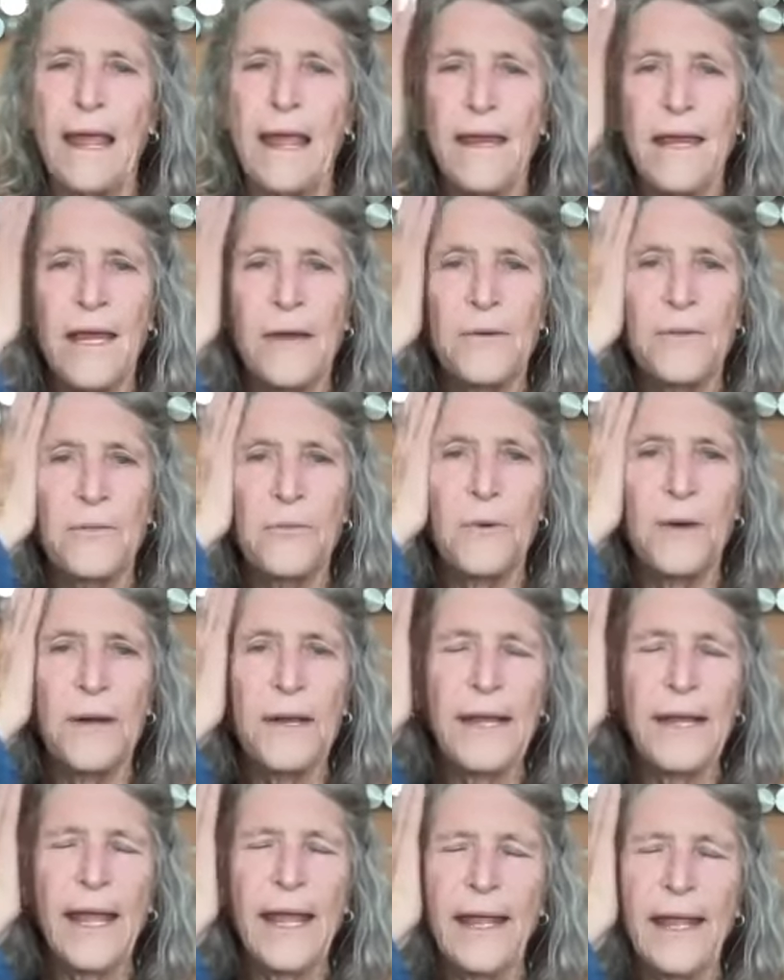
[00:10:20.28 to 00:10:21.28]
And now with
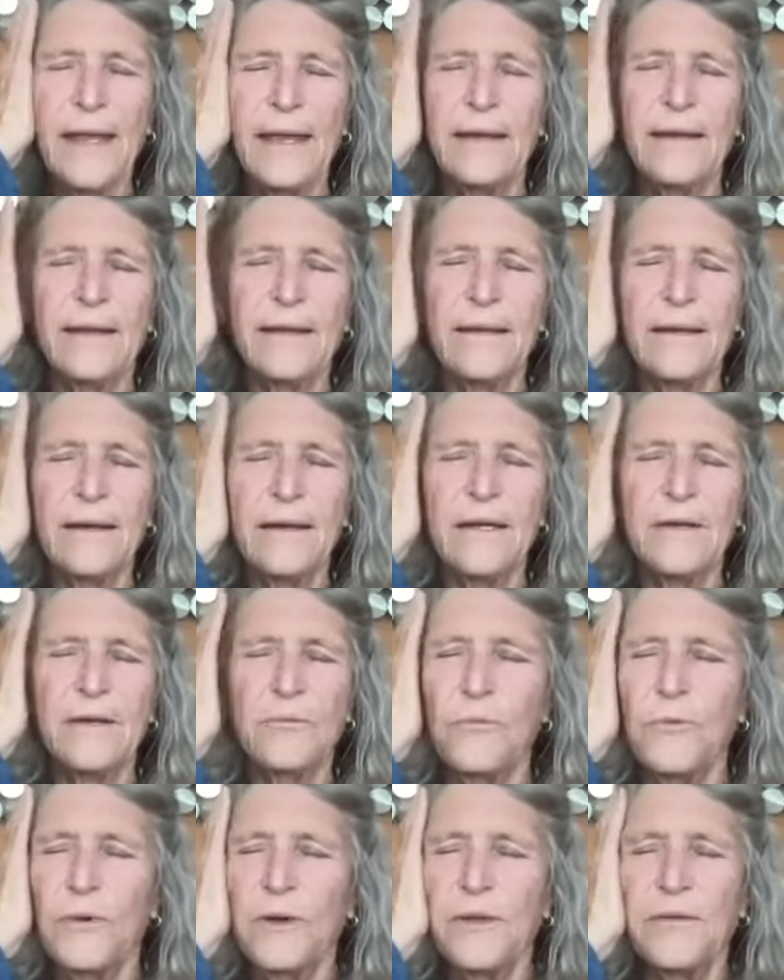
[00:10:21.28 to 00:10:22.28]
one hand
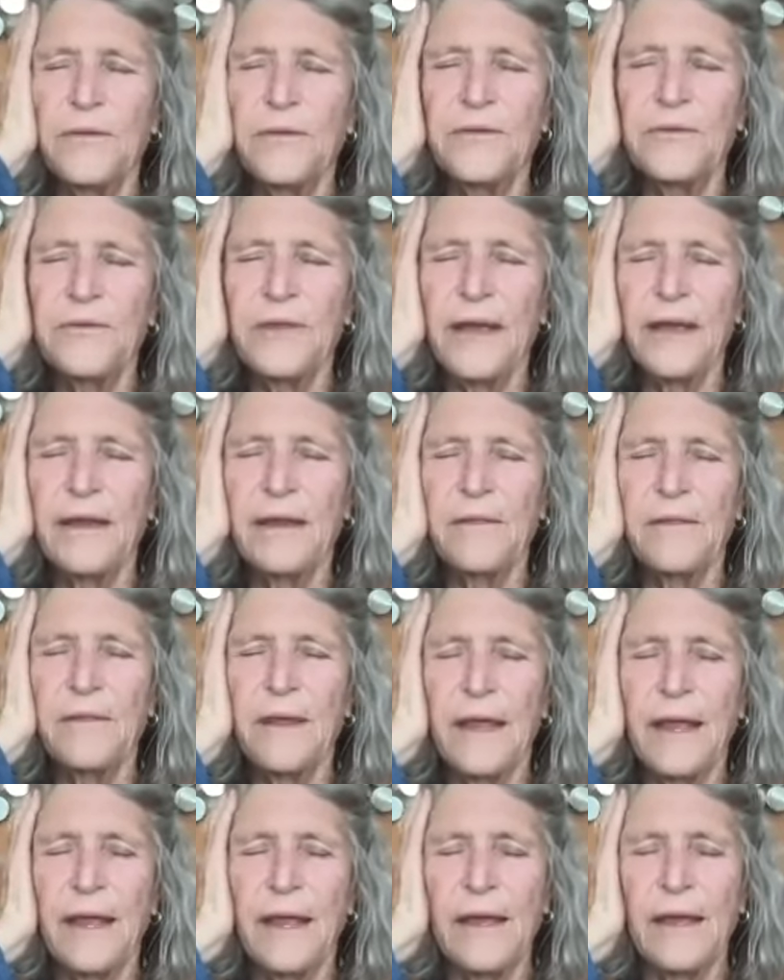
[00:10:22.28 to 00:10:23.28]
on one side of the
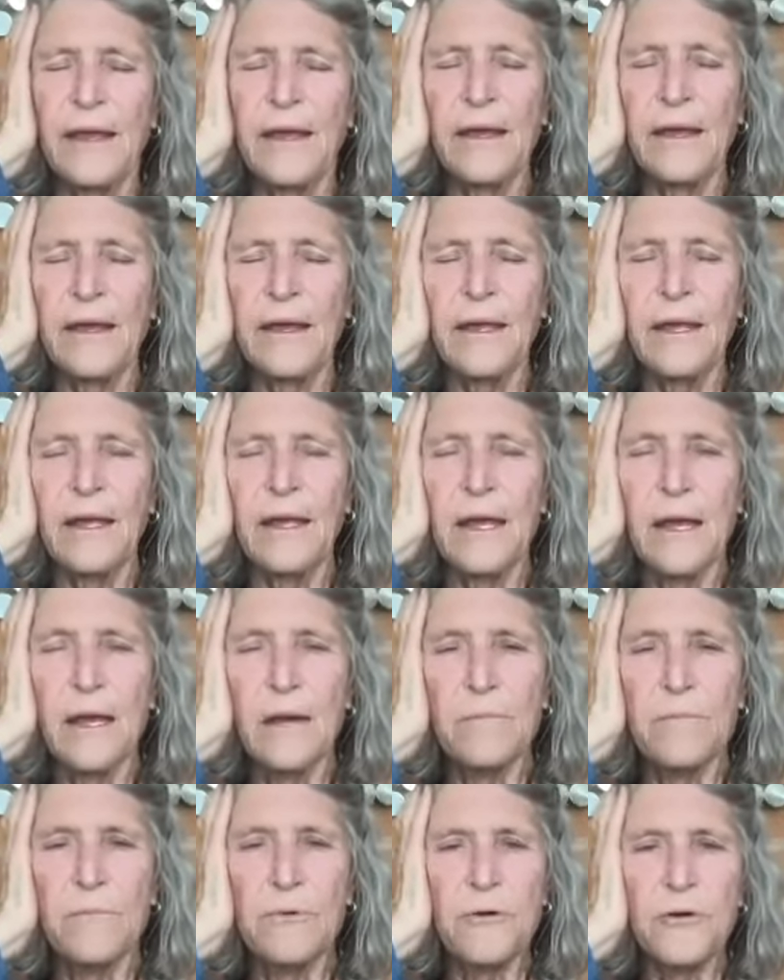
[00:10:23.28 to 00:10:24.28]
head,
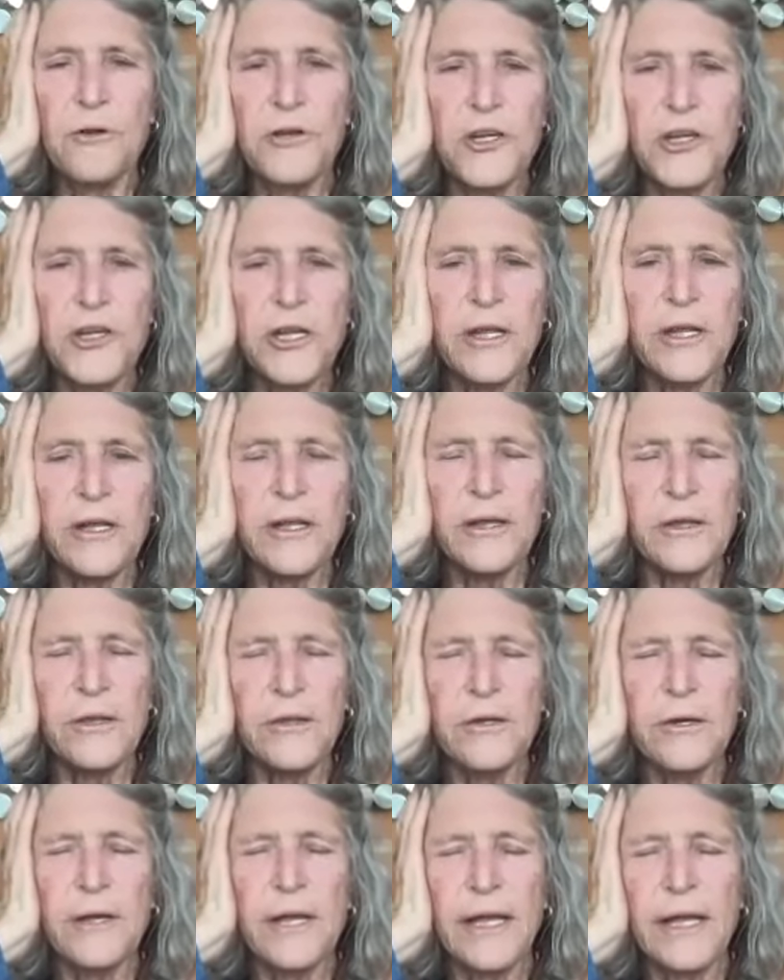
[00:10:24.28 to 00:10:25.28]
pushing
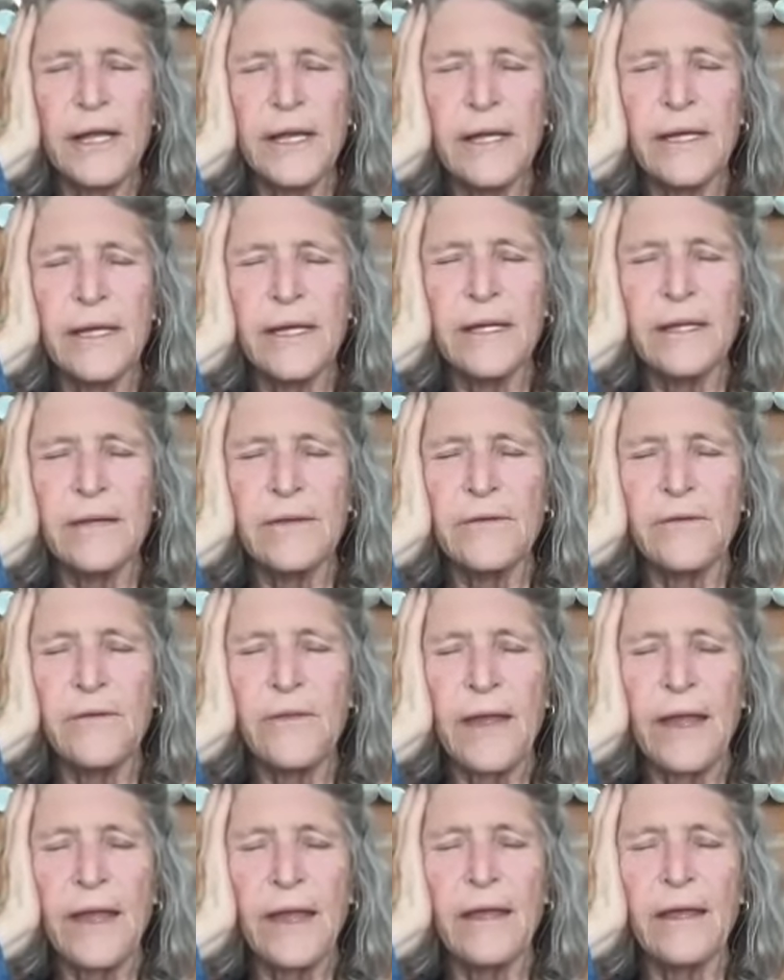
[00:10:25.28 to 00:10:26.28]
your head into
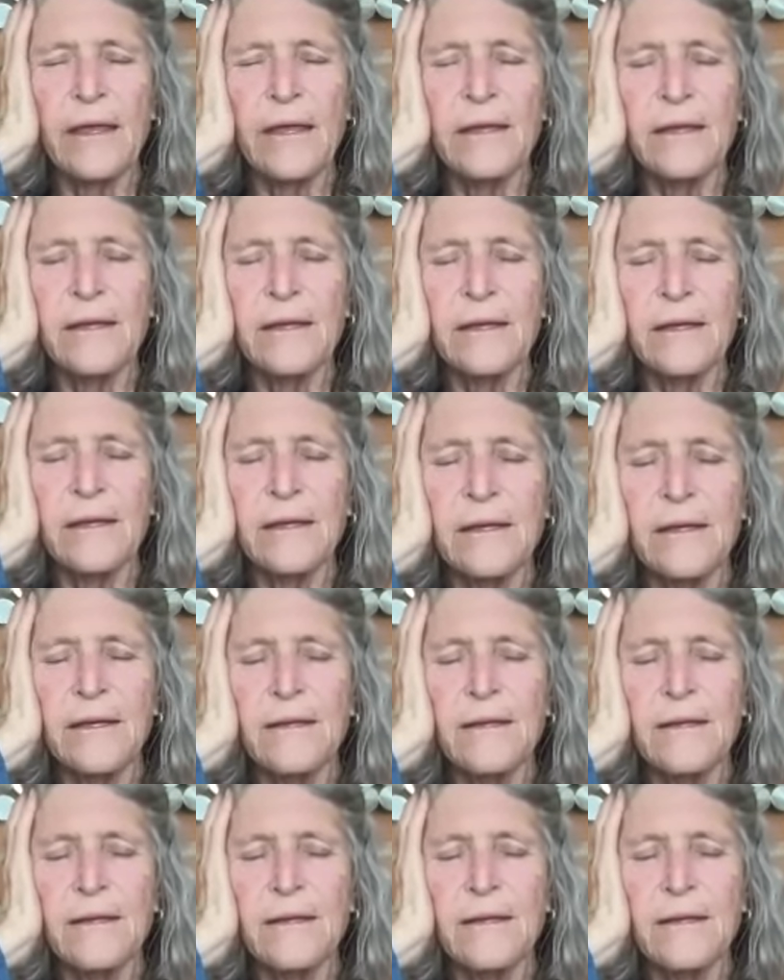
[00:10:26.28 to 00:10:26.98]
the hand.